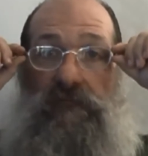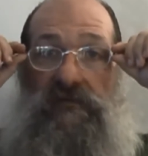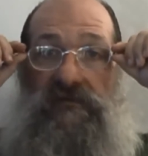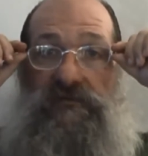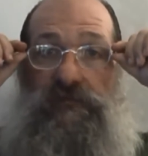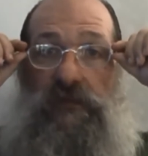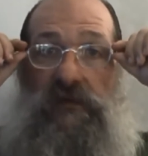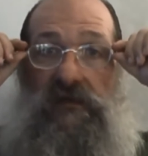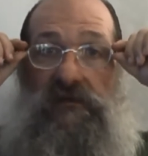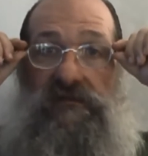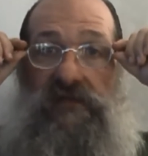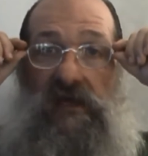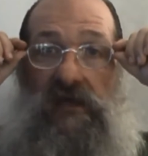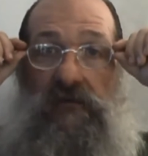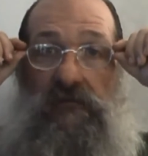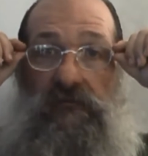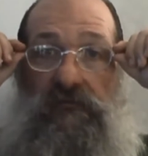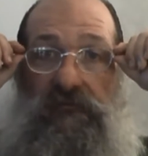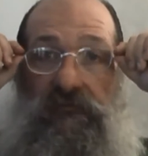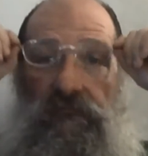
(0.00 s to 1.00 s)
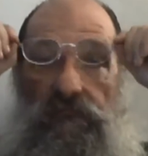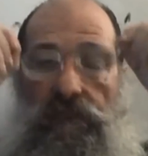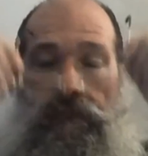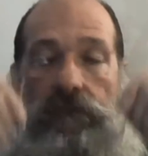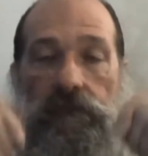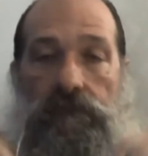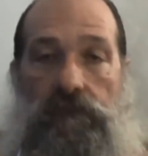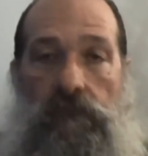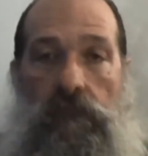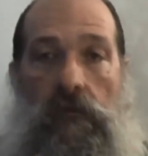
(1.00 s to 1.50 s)
my spectacles.
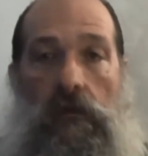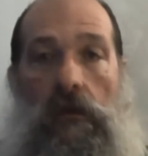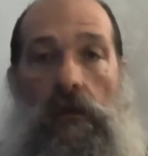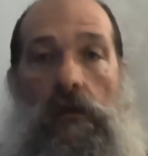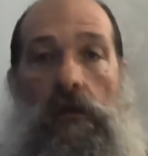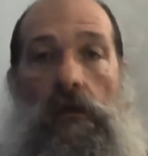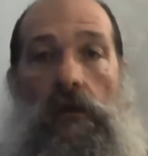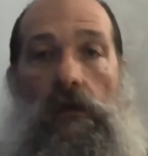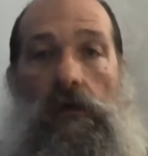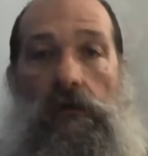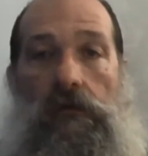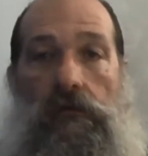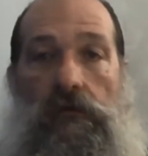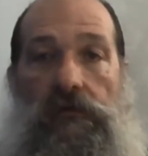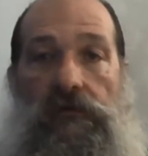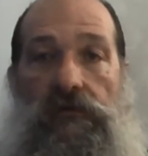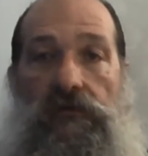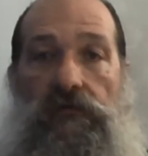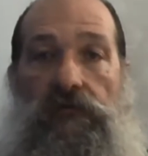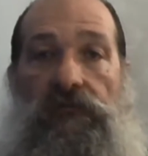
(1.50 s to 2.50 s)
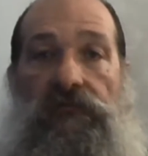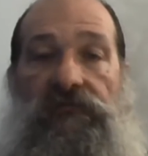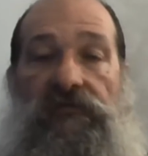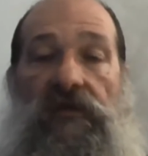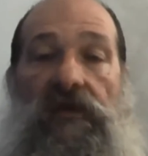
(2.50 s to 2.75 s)
Good news.